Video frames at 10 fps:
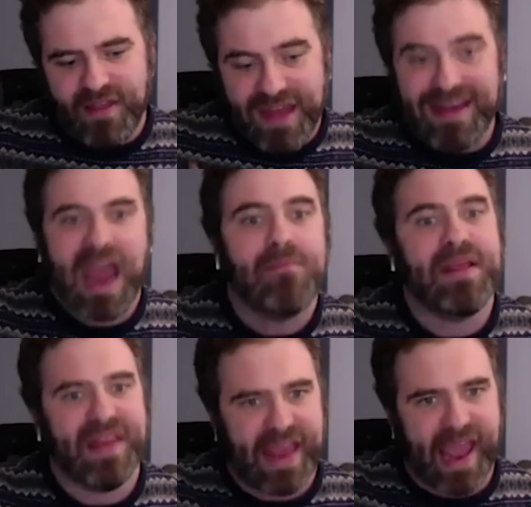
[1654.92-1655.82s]
that can
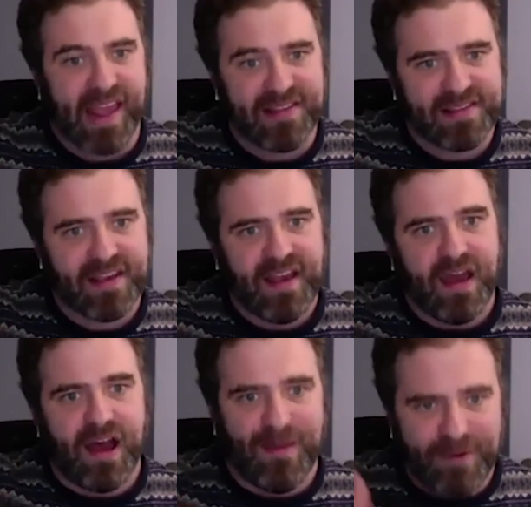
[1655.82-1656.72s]
be the case
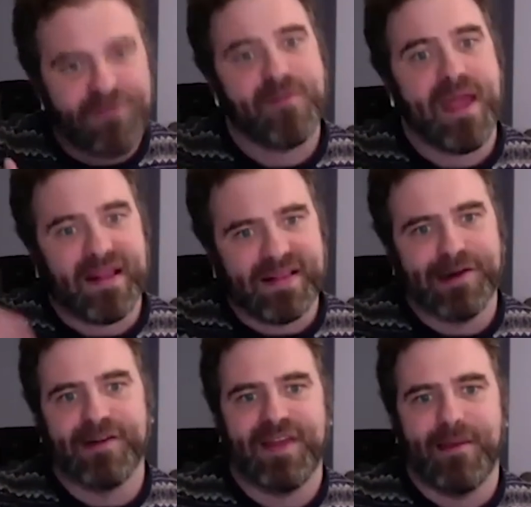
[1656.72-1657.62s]
if we make
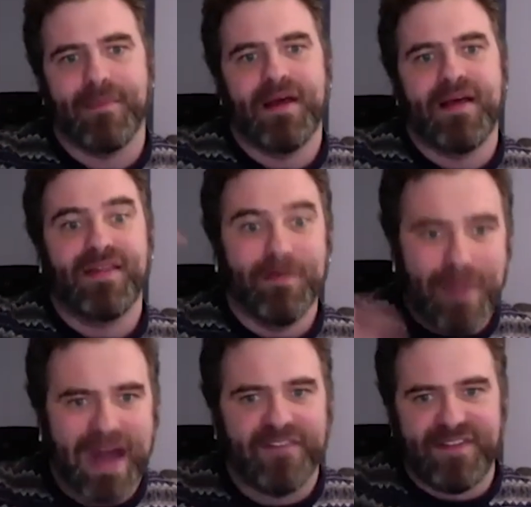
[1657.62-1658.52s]
clear to them the
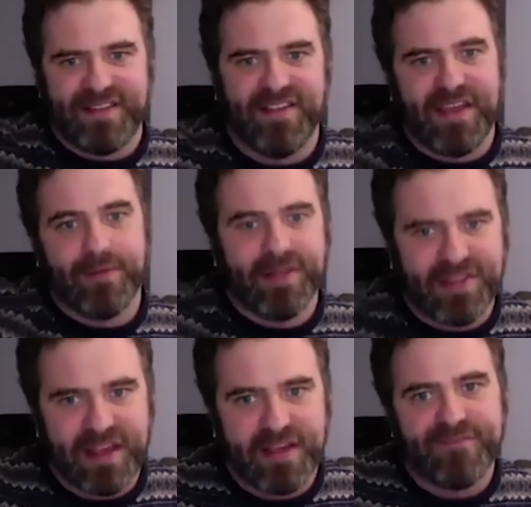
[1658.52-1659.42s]
benefits that they
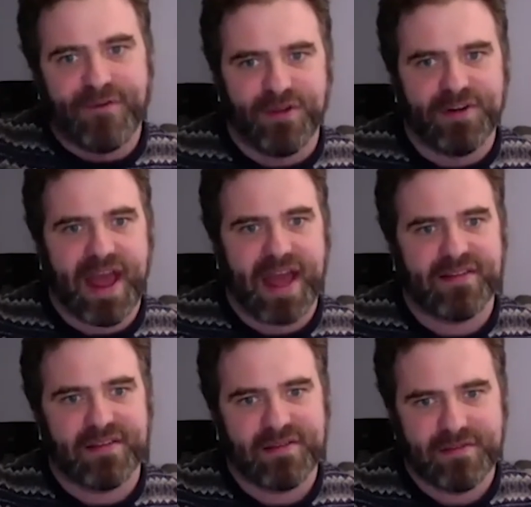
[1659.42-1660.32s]
receive for their
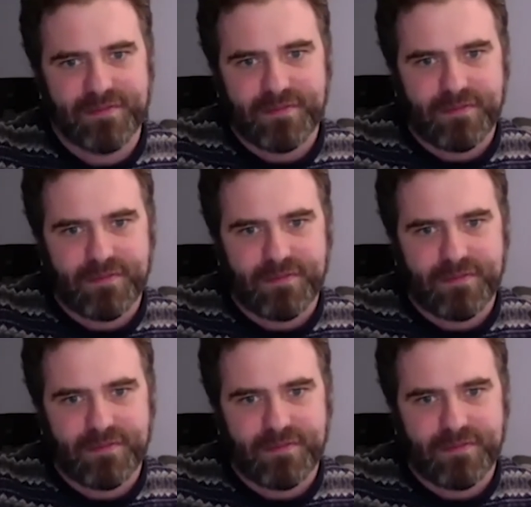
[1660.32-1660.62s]
taxes.